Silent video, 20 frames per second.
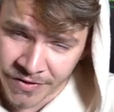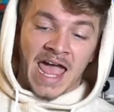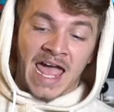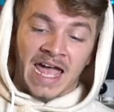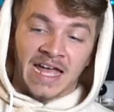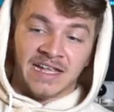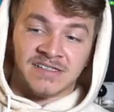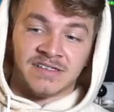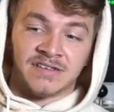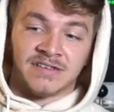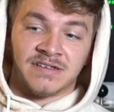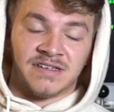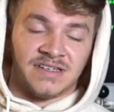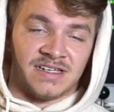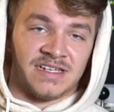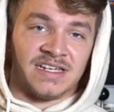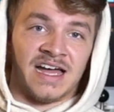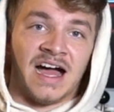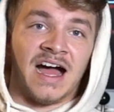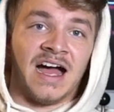And
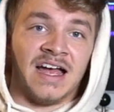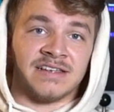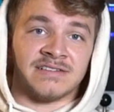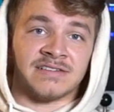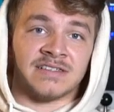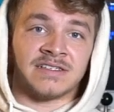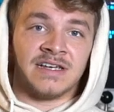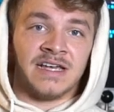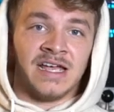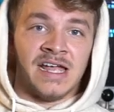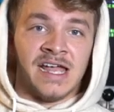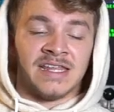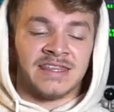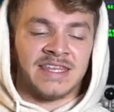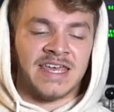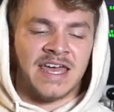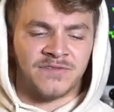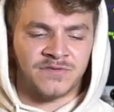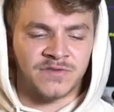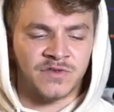guys,
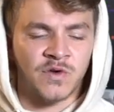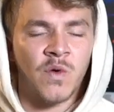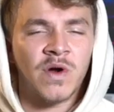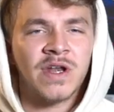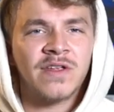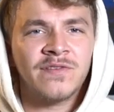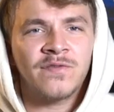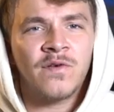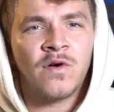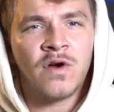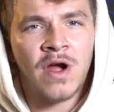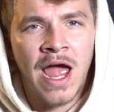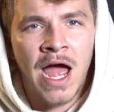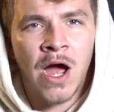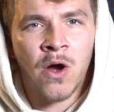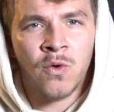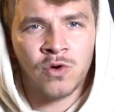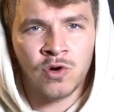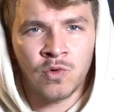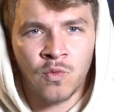they have 24
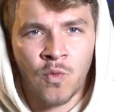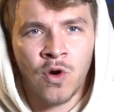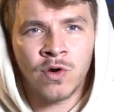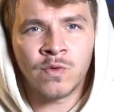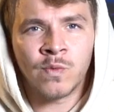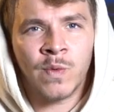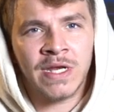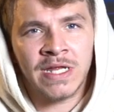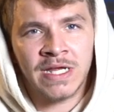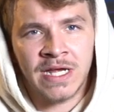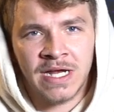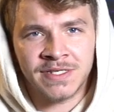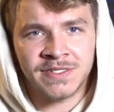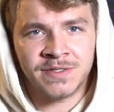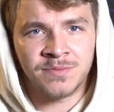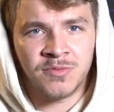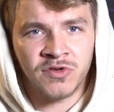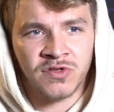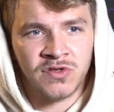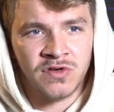hour award winning
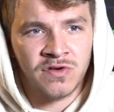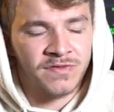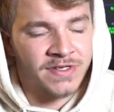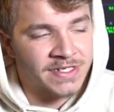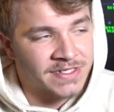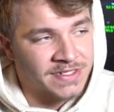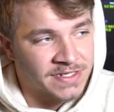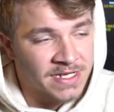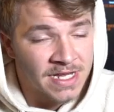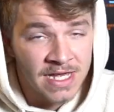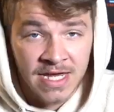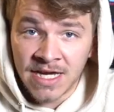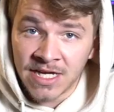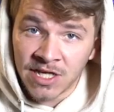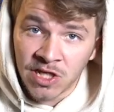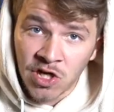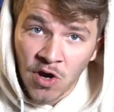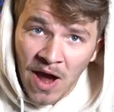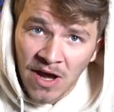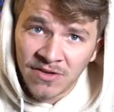customer service.
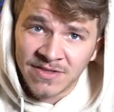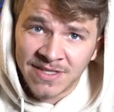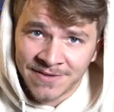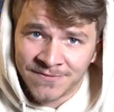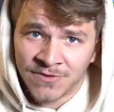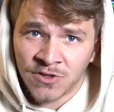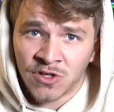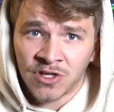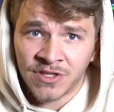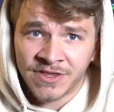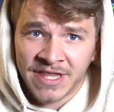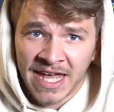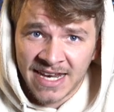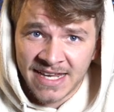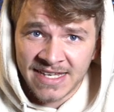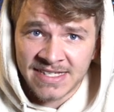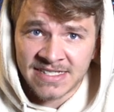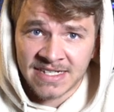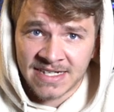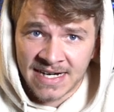You know how difficult
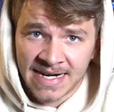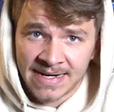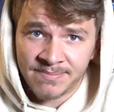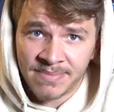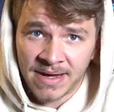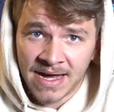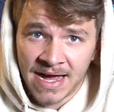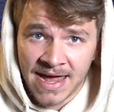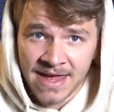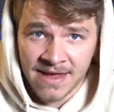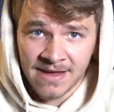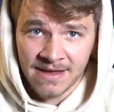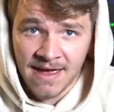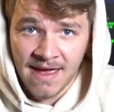that is to come by?